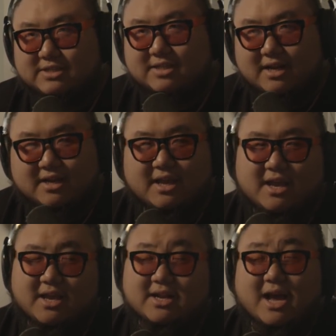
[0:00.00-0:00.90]
aesthetic,
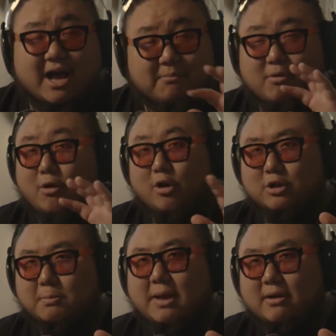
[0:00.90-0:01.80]
and I'm
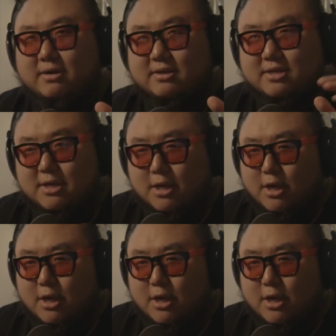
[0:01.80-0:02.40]
all about it.